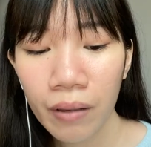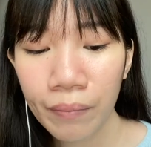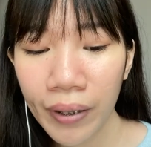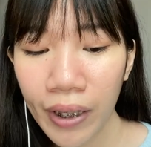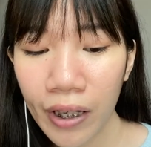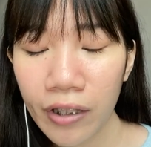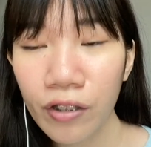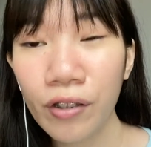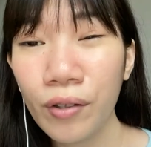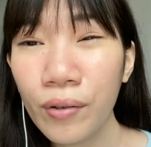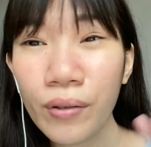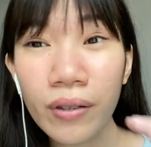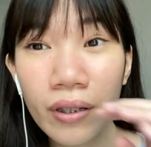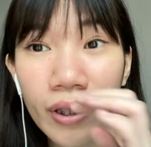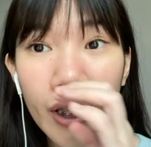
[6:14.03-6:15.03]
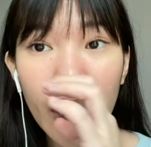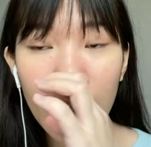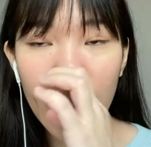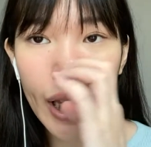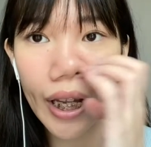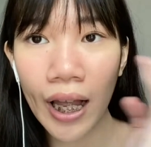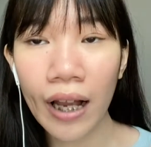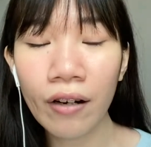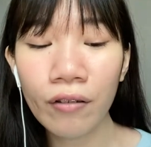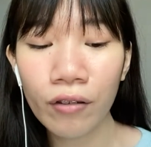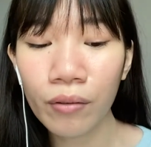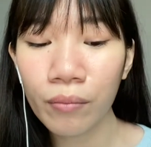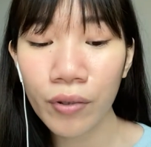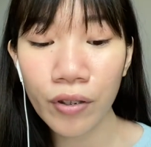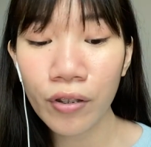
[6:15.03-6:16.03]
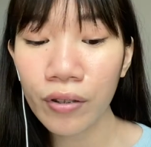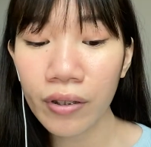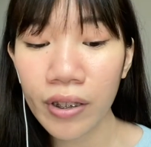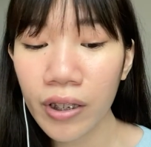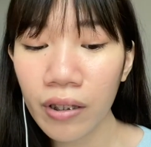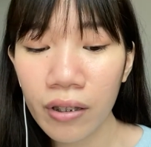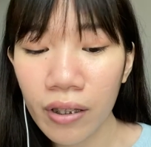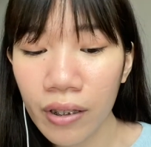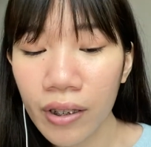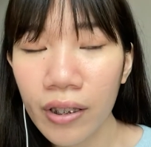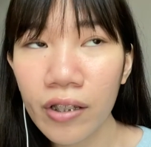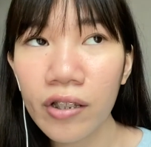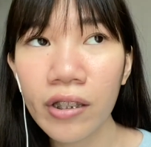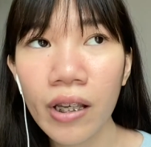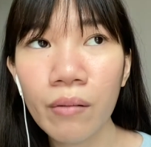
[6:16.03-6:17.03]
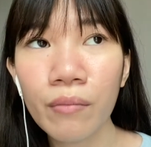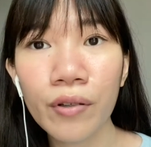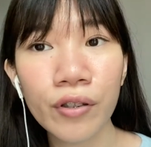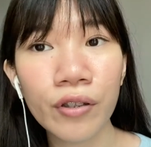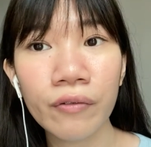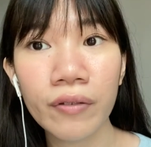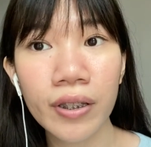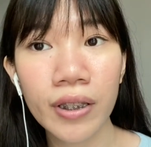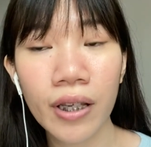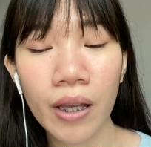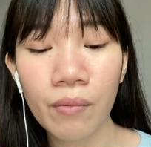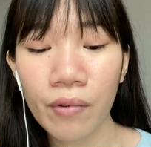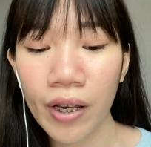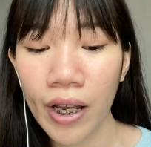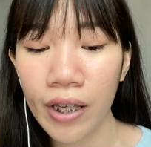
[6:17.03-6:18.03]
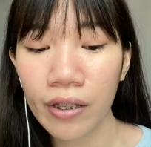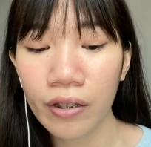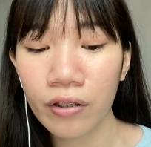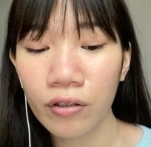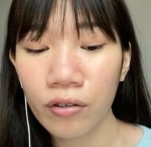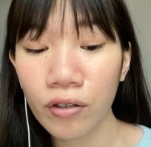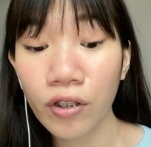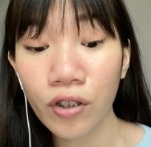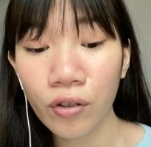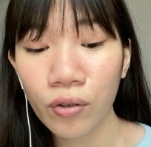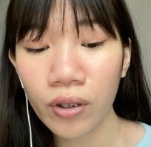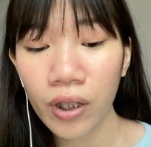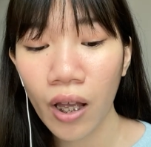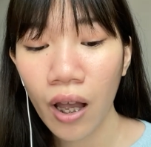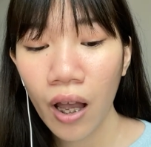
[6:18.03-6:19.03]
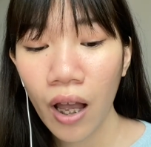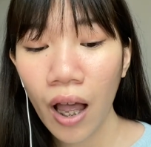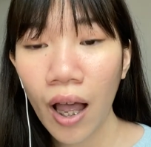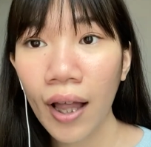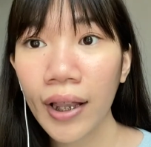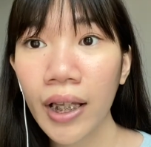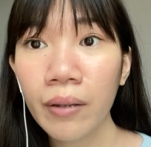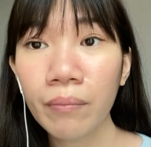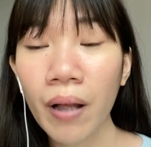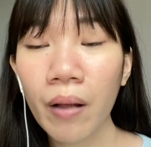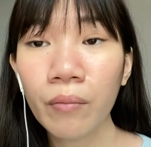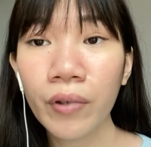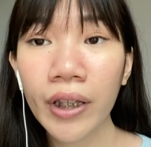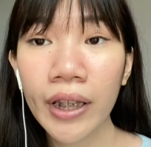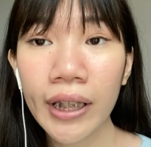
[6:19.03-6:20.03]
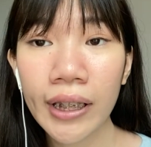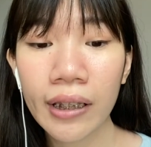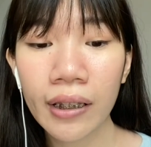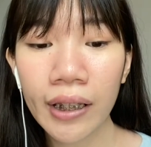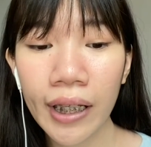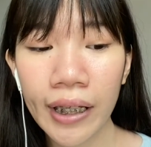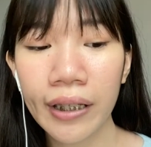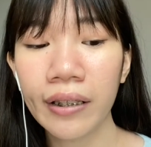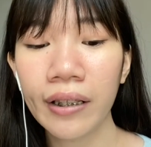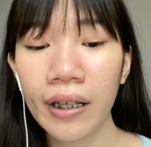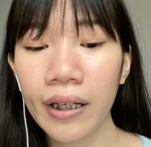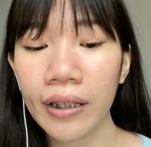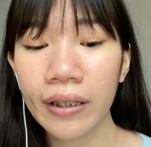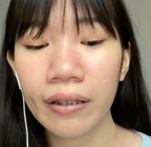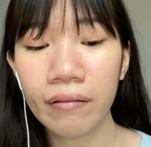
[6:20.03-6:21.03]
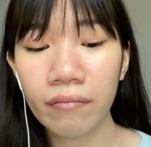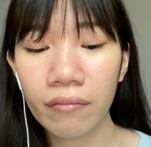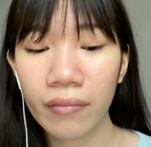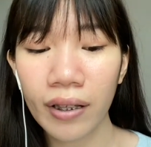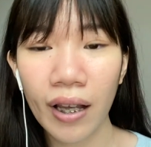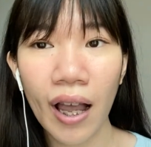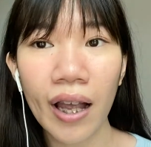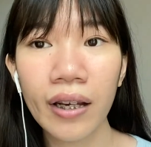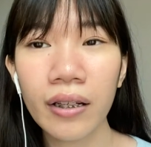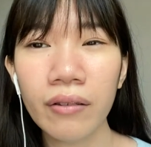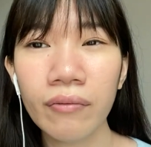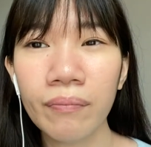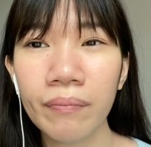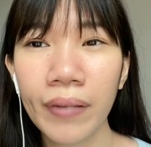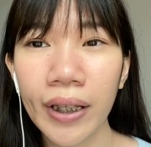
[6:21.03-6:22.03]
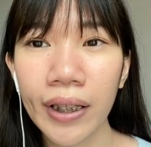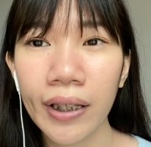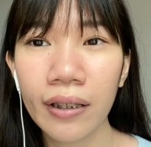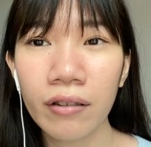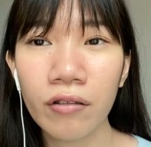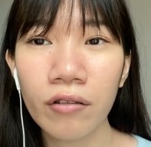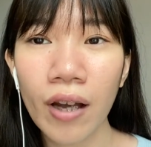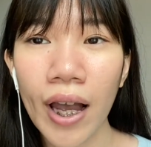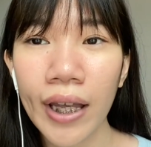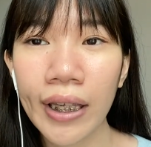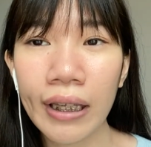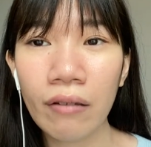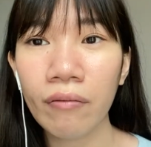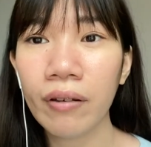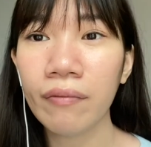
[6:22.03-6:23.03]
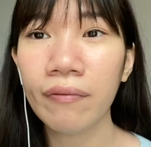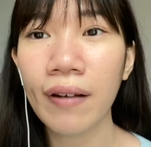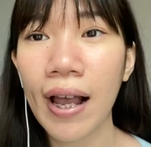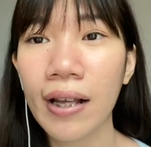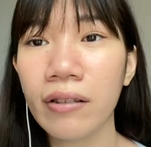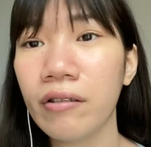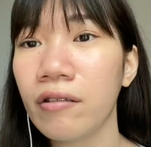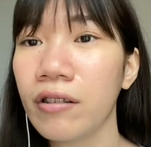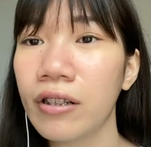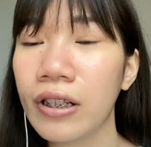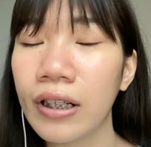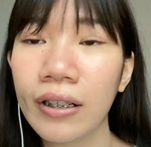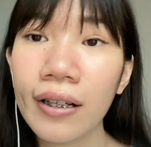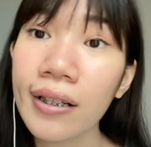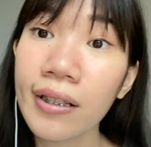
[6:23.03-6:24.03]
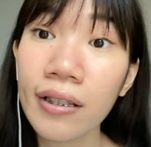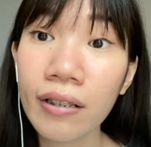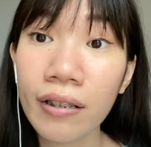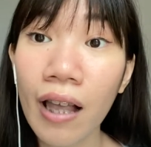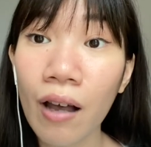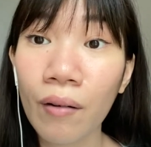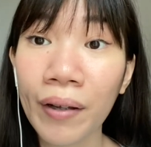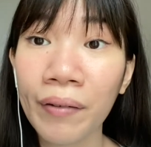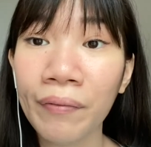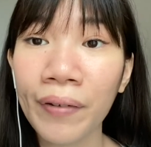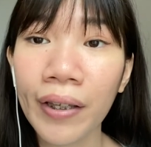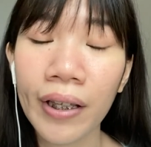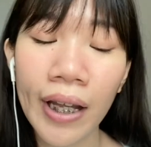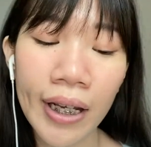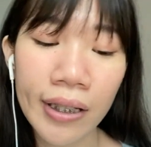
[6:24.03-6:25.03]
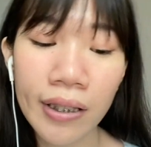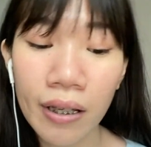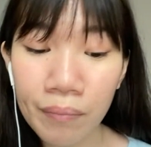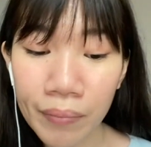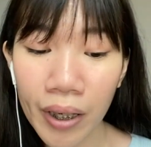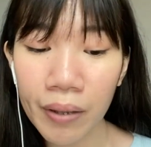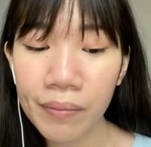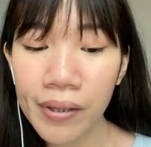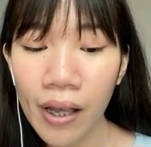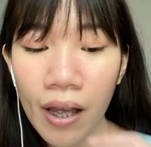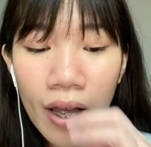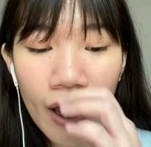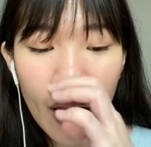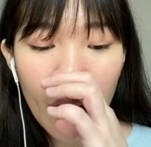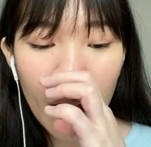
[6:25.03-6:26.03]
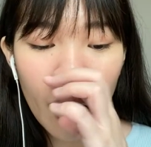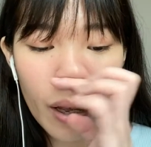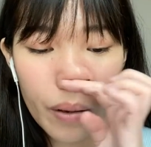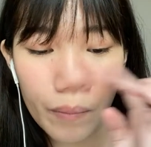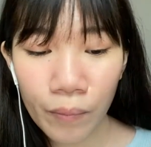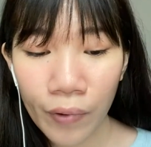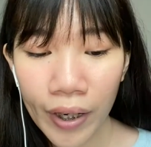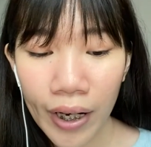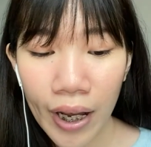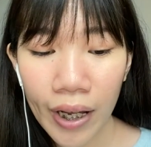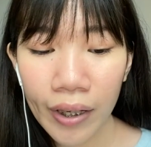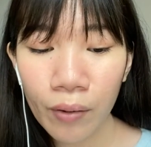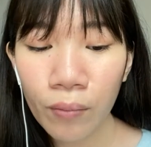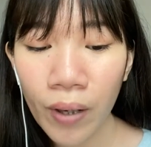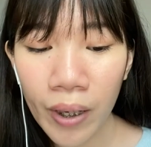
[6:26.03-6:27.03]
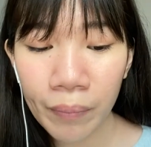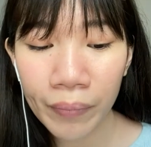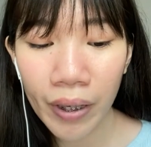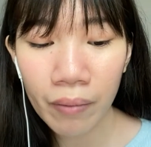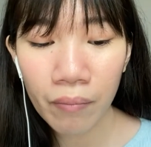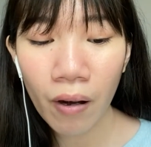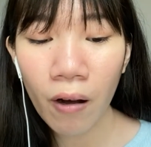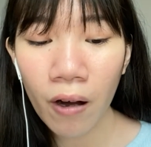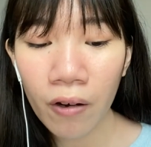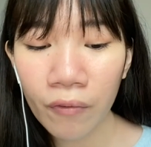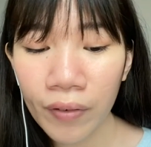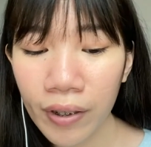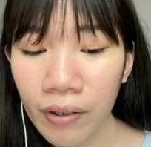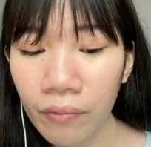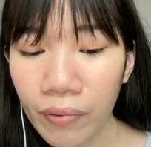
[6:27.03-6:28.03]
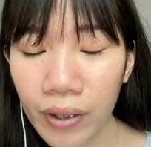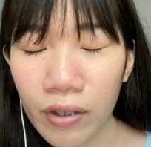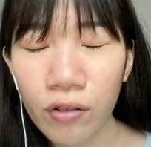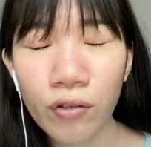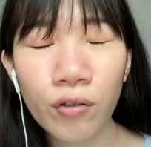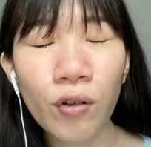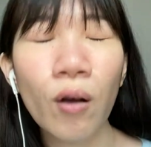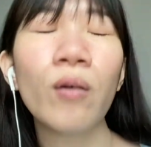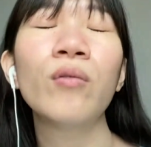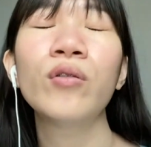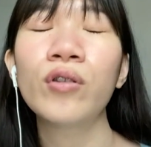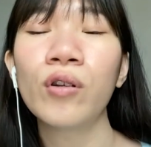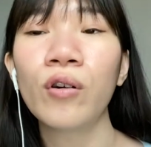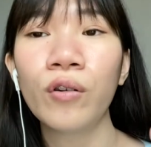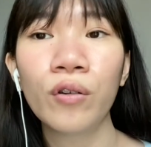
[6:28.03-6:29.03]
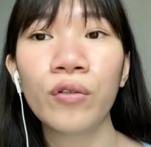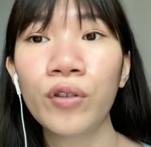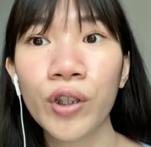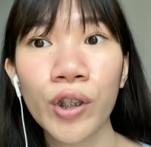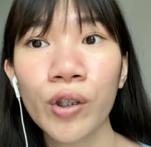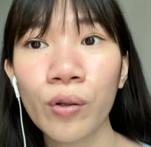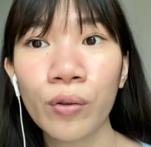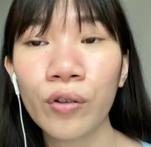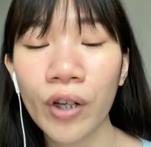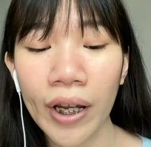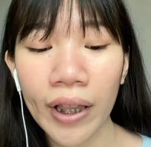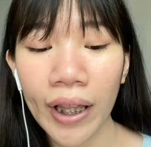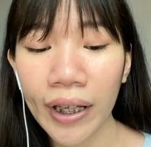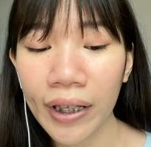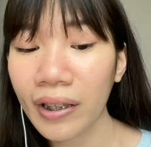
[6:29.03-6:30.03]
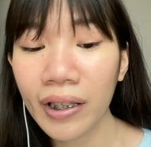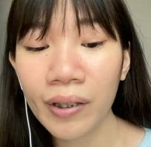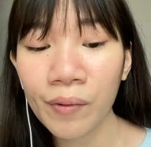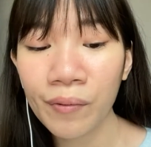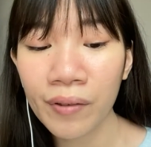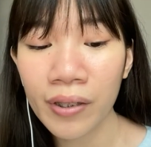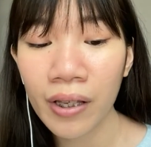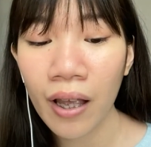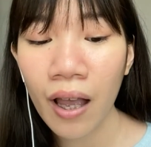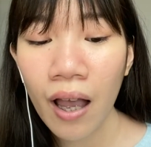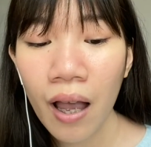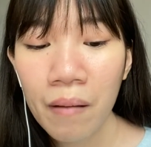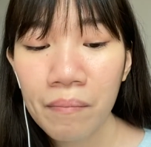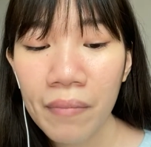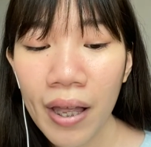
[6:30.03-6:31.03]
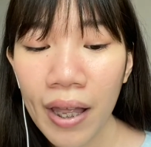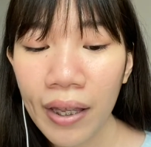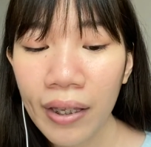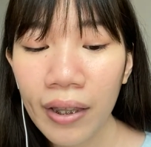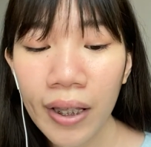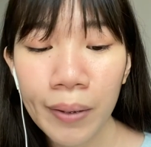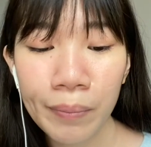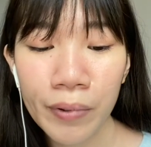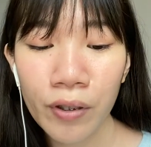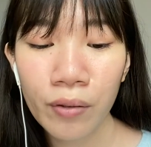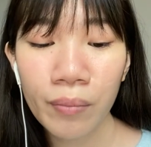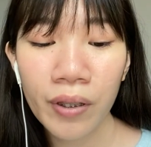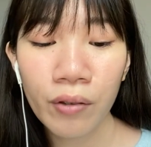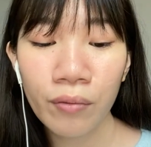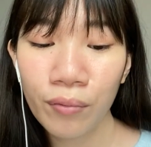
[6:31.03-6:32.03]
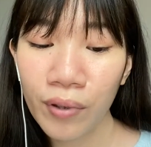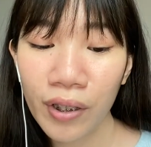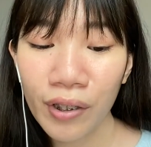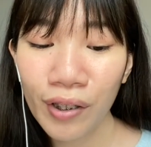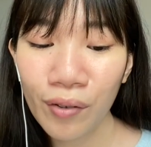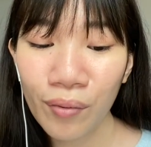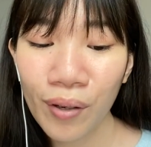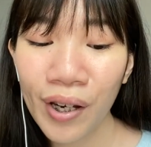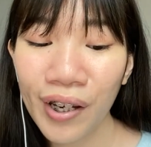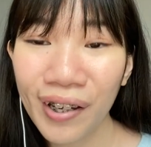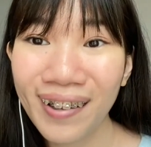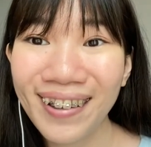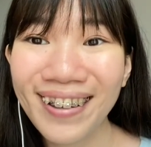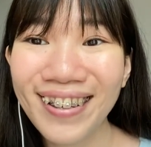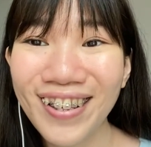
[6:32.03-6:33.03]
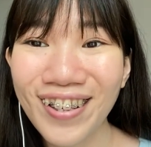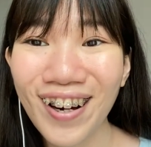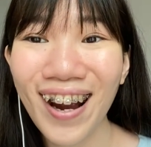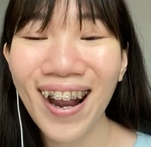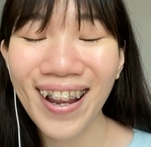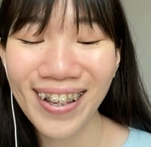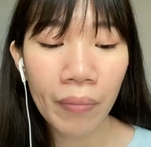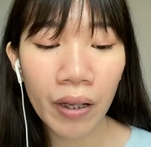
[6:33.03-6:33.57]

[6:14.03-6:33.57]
because usually, like, I don't know, it's just that most of the time when I do use a lip balm with tint, it kind of make it dry even faster. That's just how I feel. And sometimes when I wipe them off, it feels so dry, like it leaves my lips to be really dry.